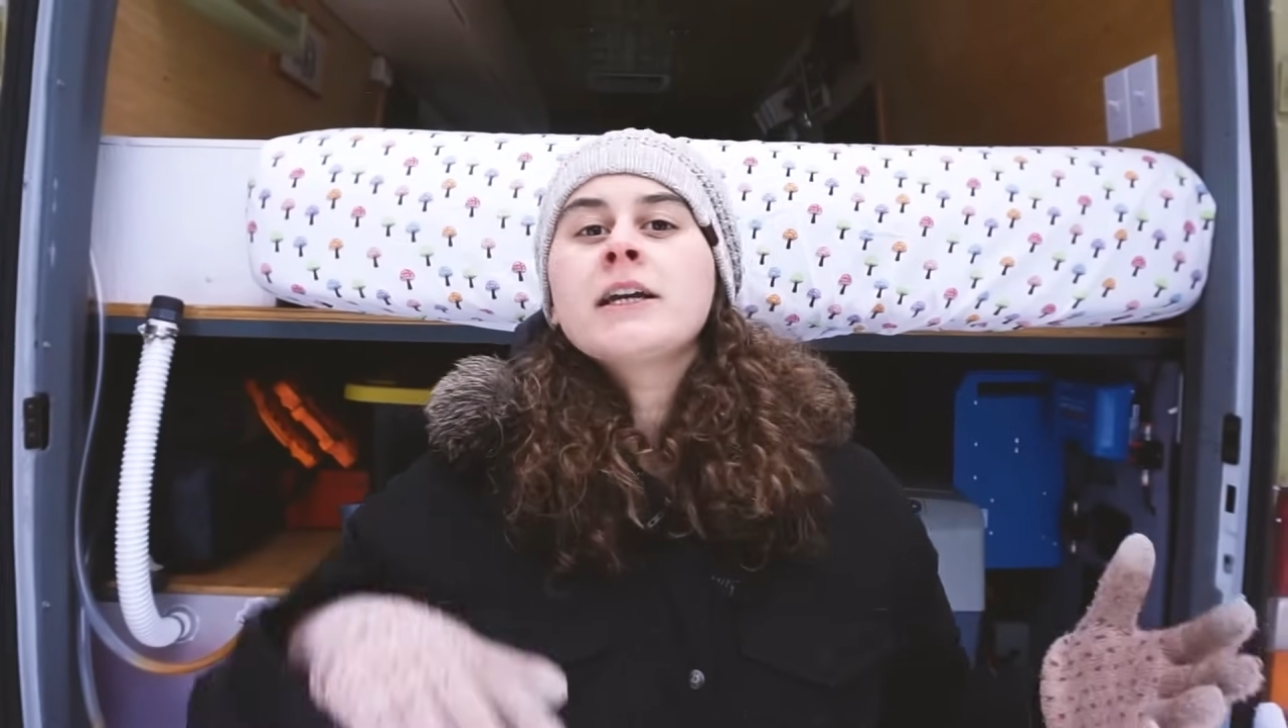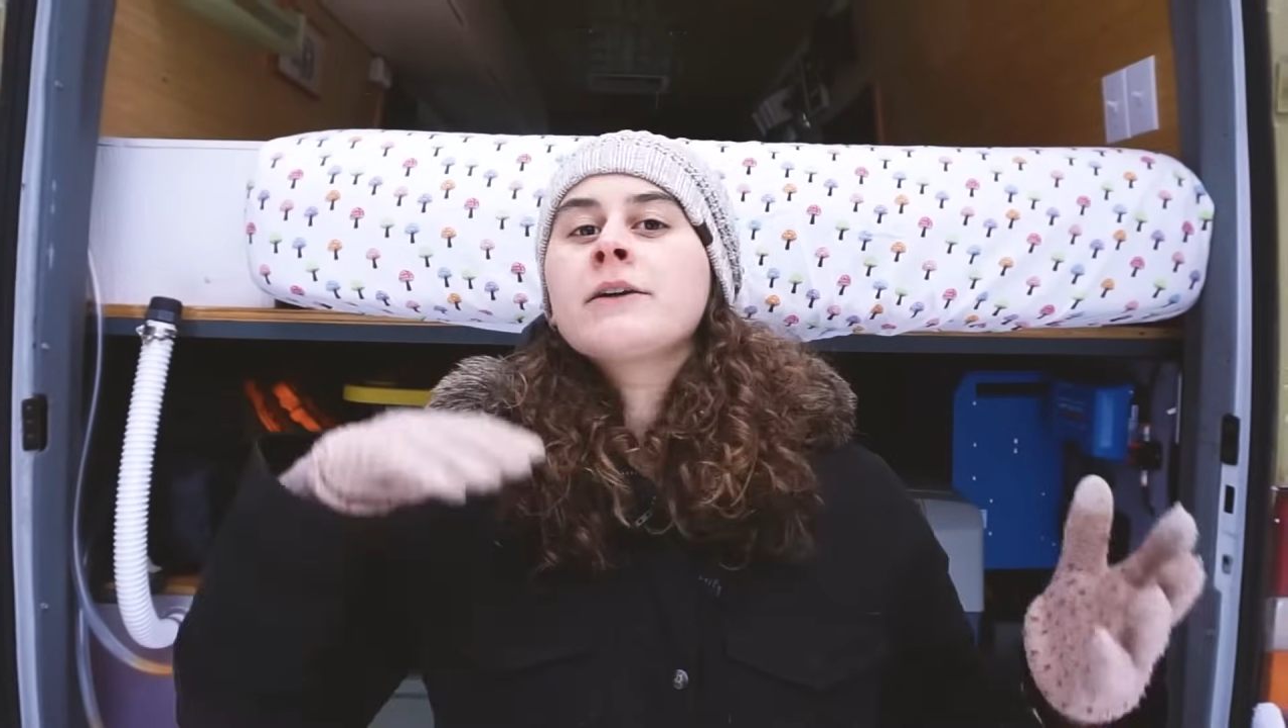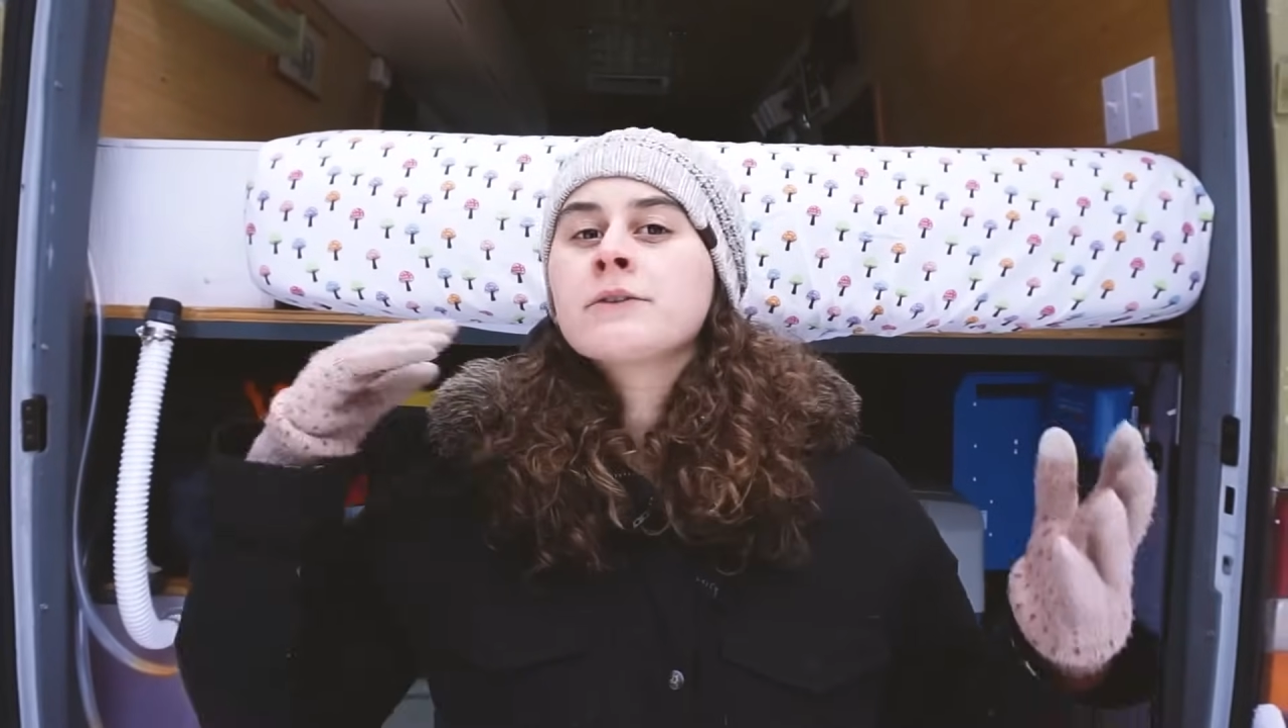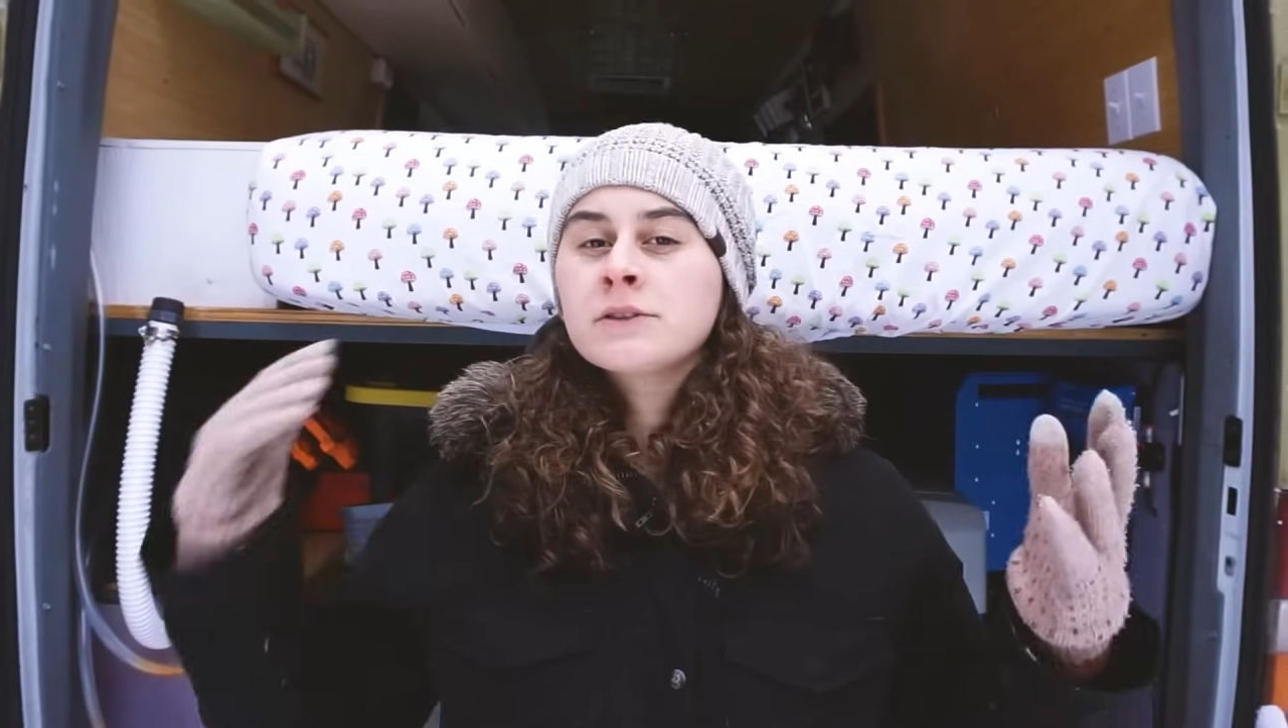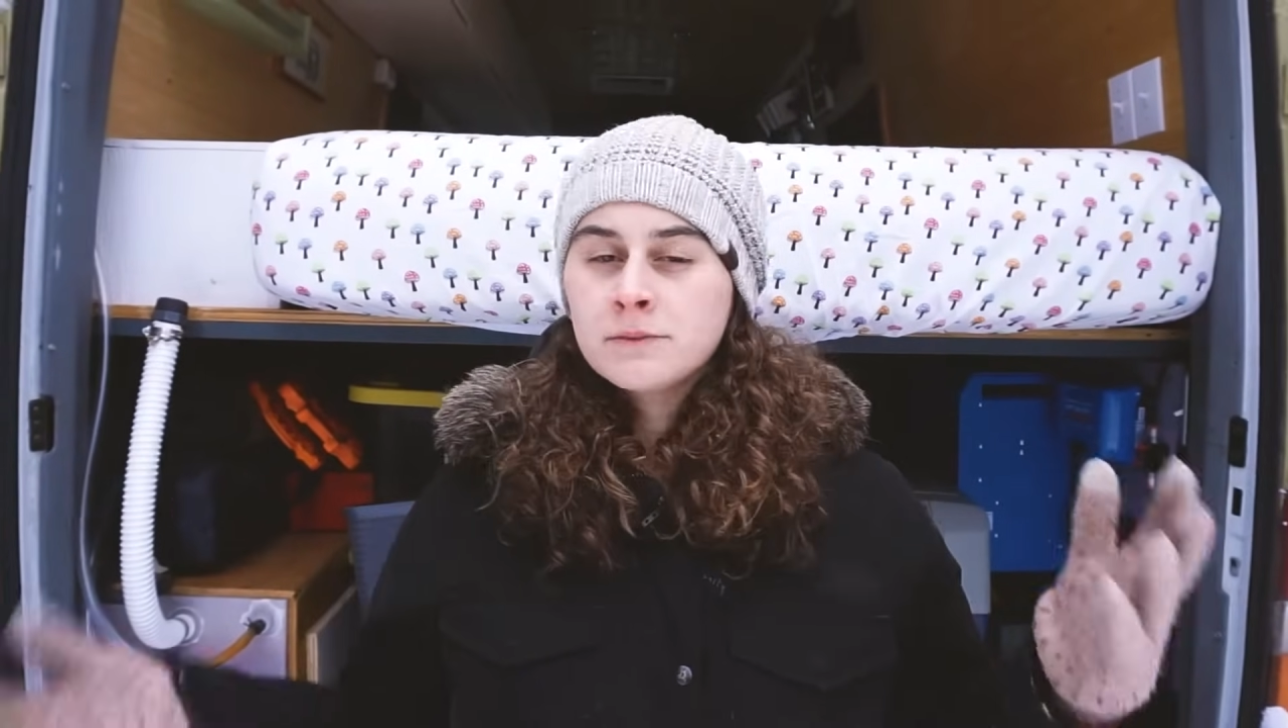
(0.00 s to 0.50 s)

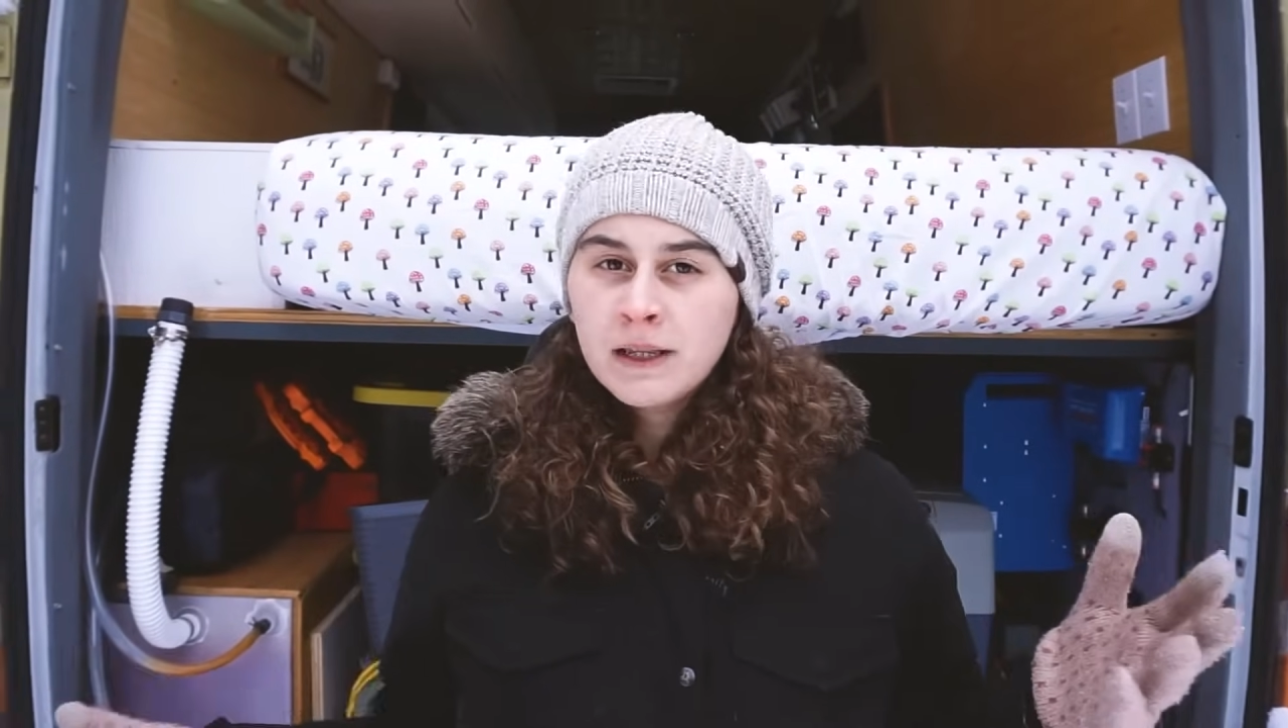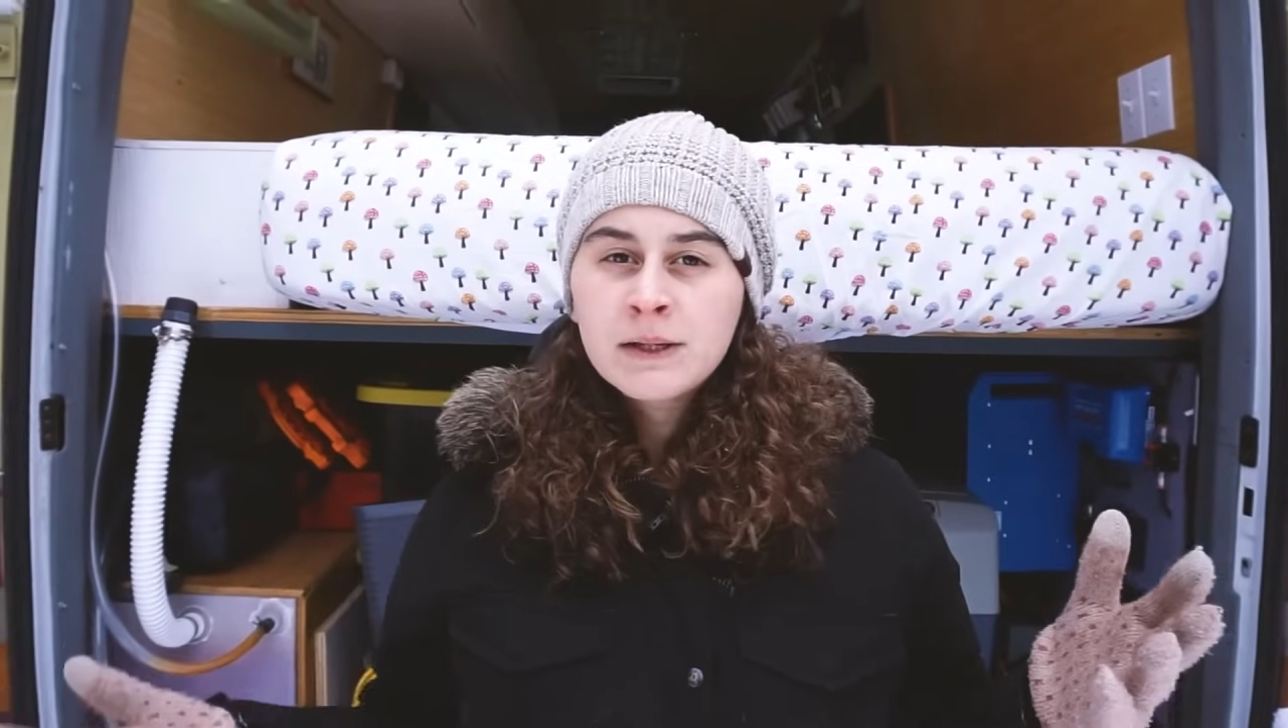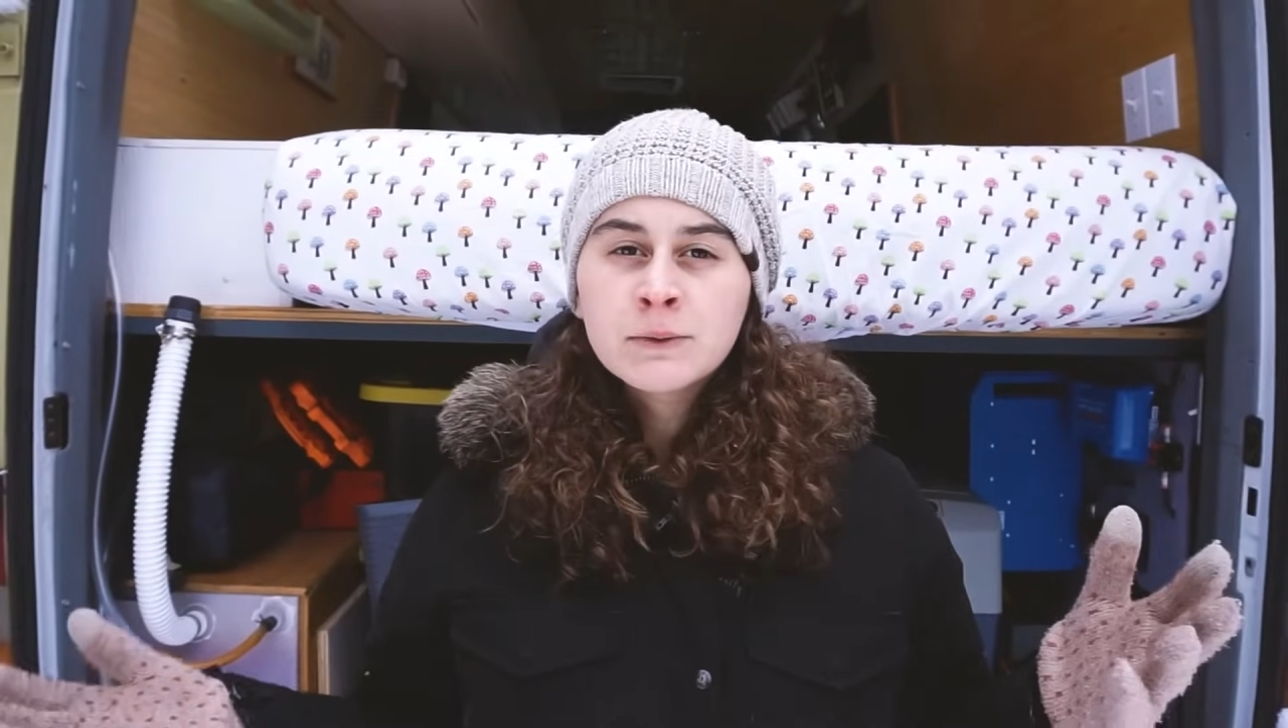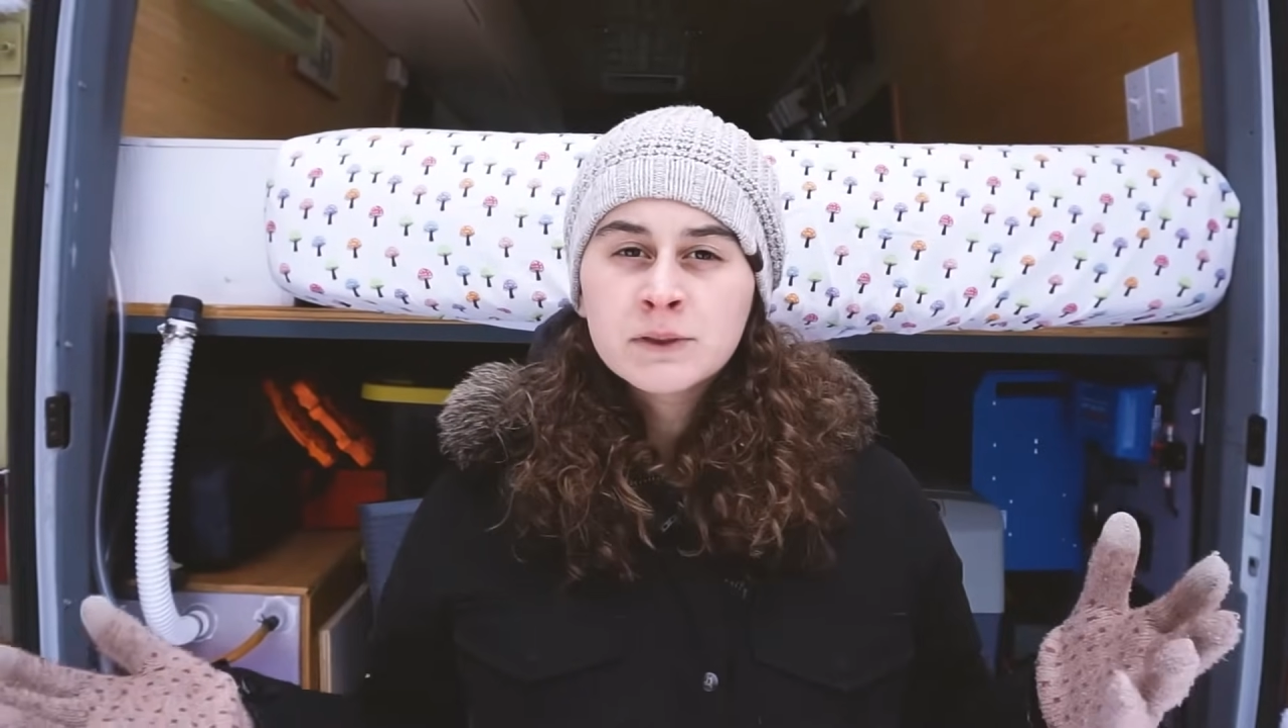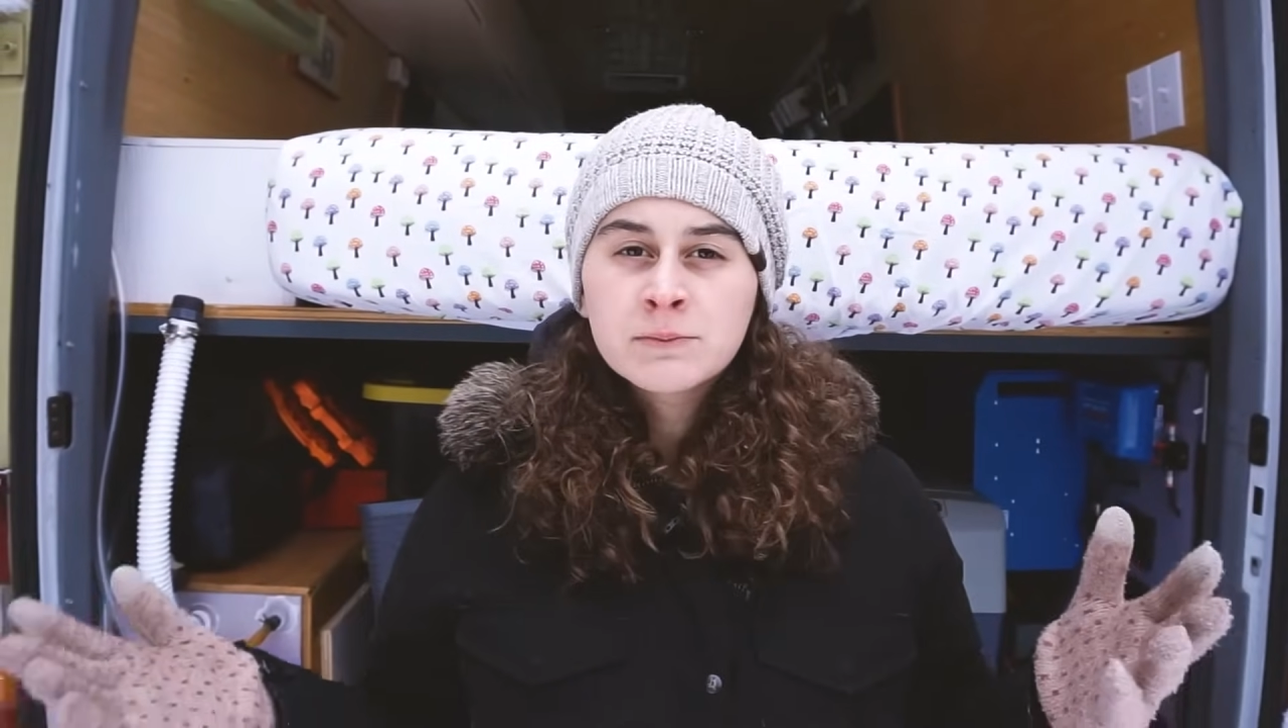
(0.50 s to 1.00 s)
equals